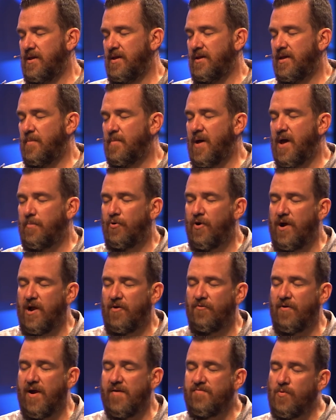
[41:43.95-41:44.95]
God, my prayer
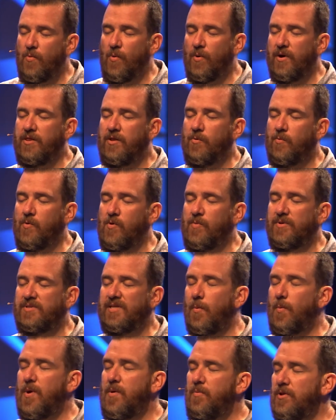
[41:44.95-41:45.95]
for everyone in the room is
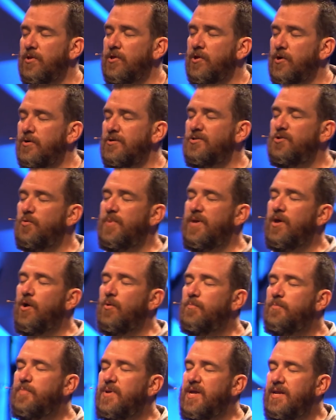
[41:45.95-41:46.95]
that we would learn to be
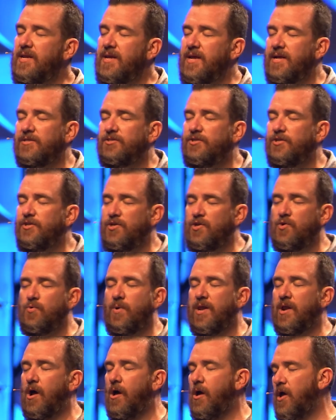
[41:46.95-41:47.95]
obedient to you
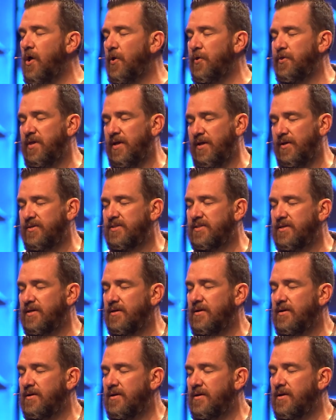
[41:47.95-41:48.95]
in all things,
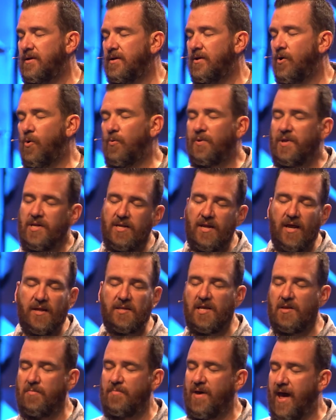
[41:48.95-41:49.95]
holding
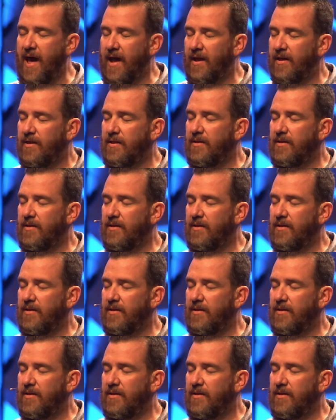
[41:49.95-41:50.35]
nothing back,